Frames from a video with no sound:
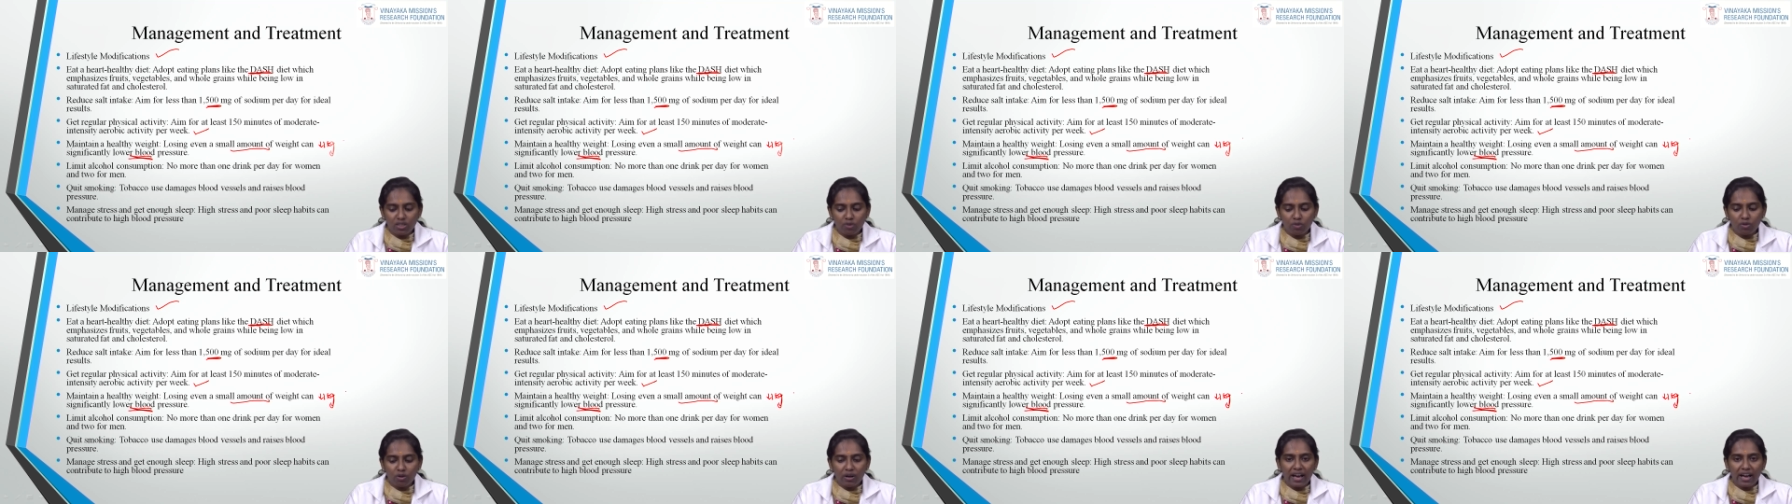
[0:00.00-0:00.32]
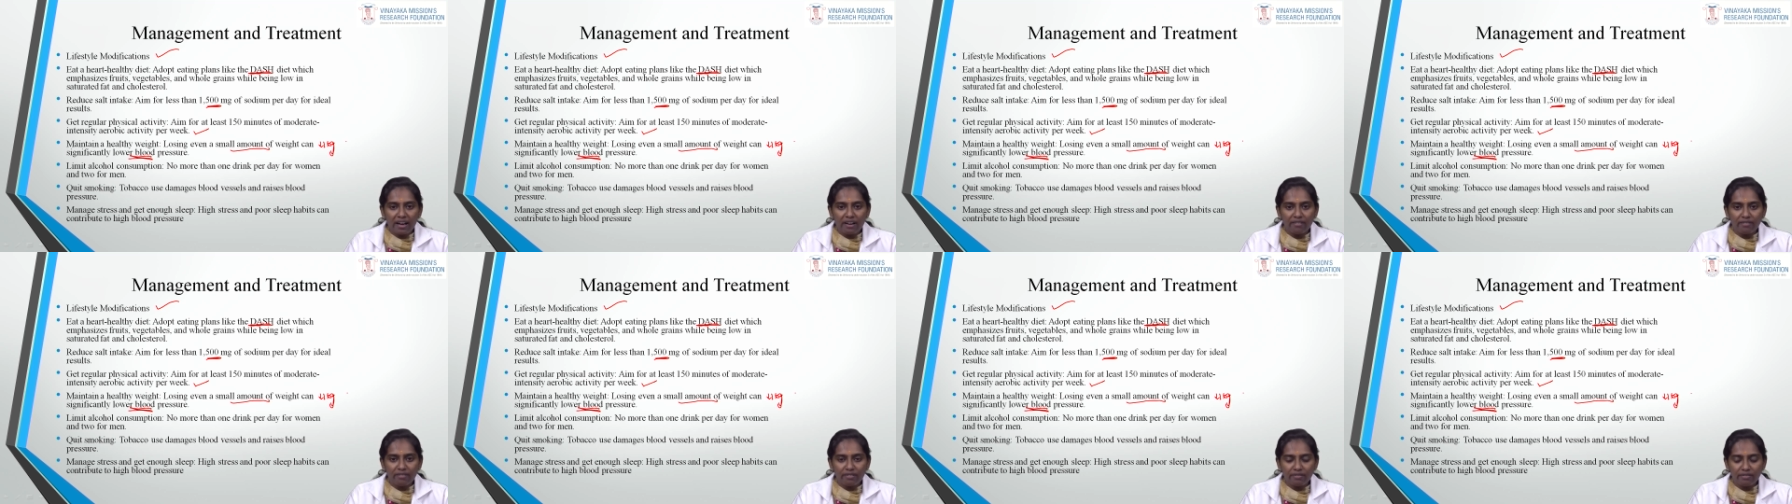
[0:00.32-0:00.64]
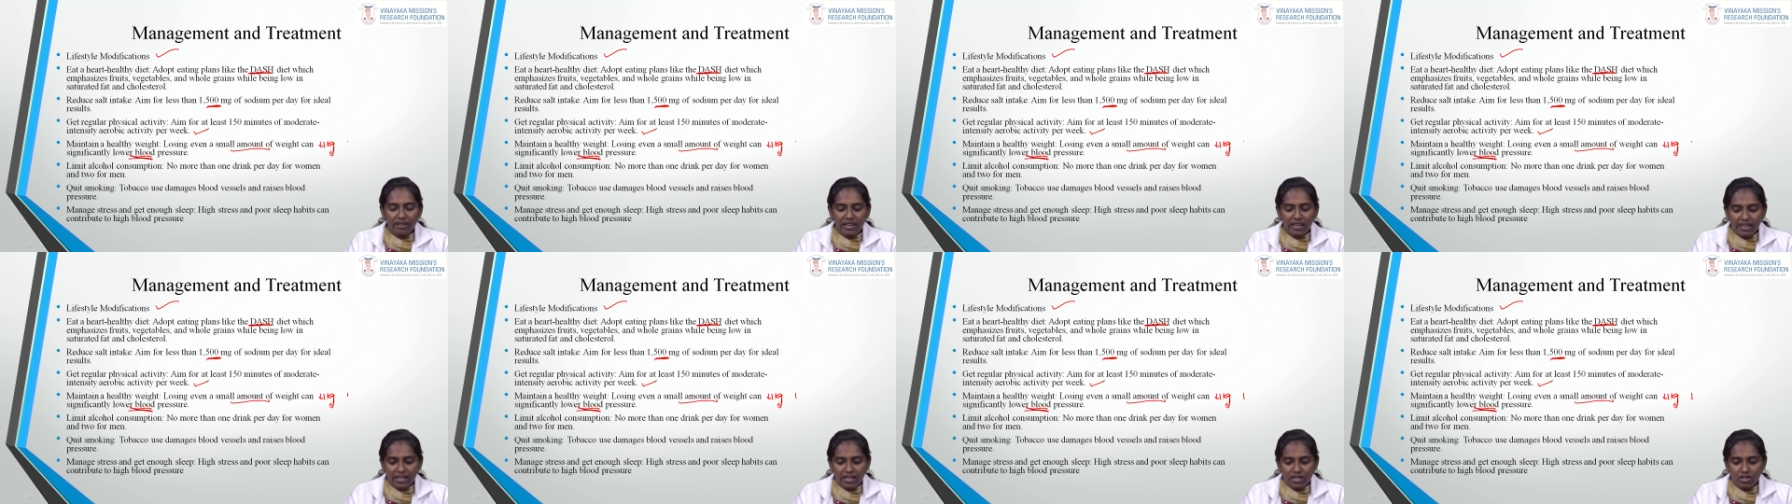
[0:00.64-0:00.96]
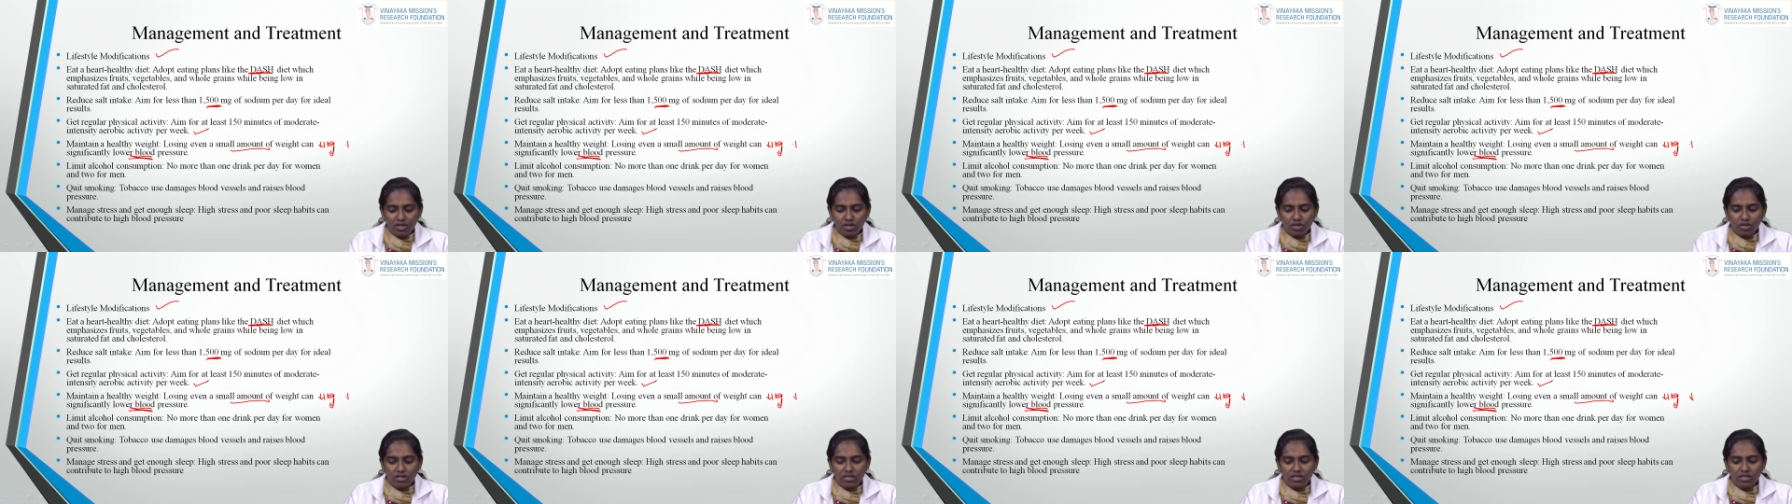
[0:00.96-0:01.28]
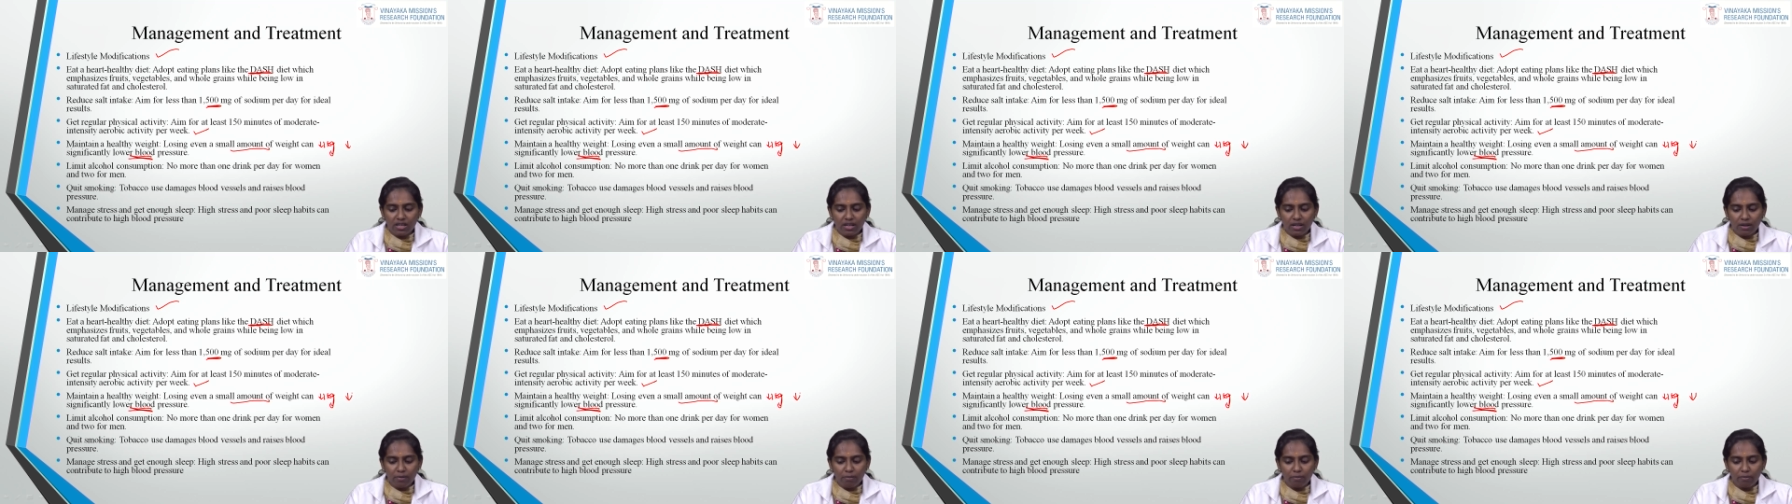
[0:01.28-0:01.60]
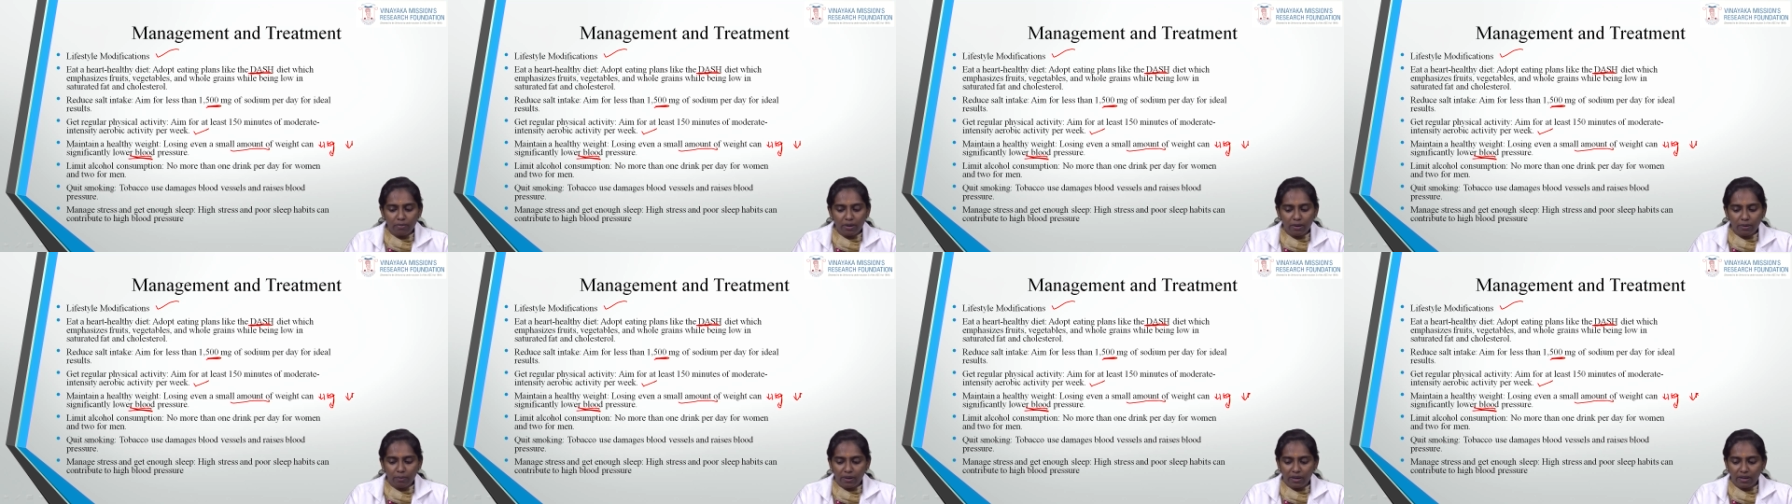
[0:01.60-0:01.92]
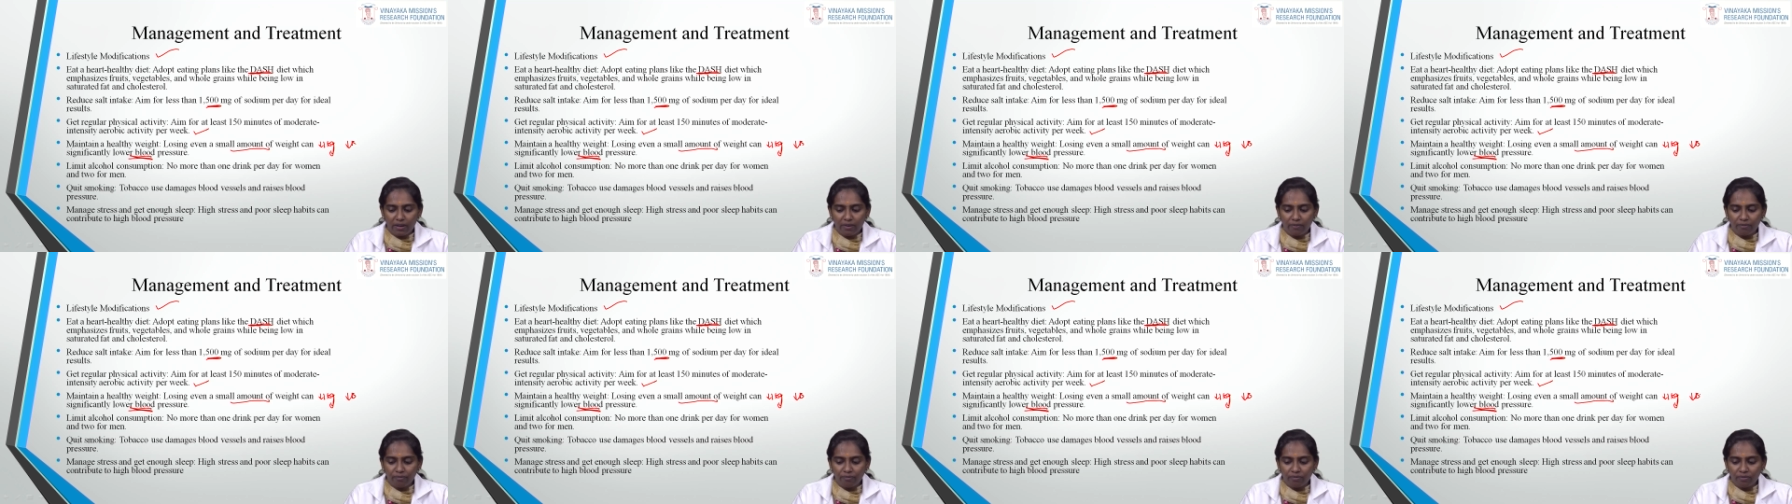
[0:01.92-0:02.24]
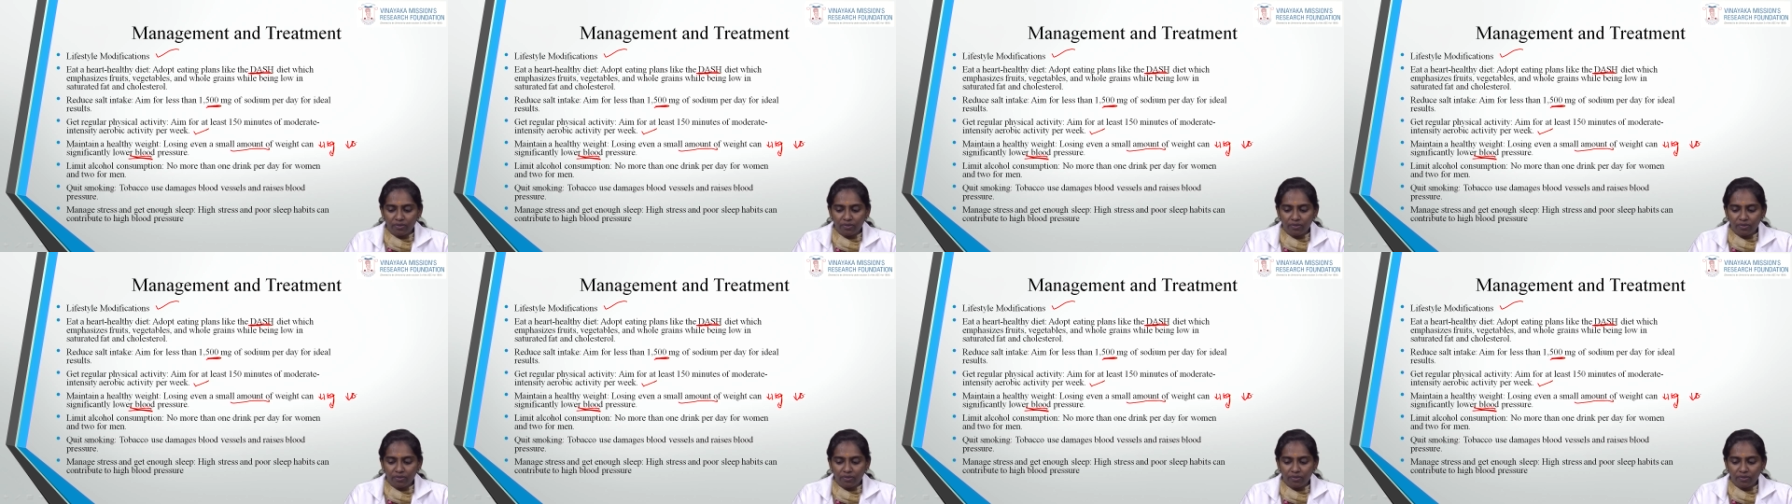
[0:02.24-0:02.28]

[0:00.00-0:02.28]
you will have a variations in BP.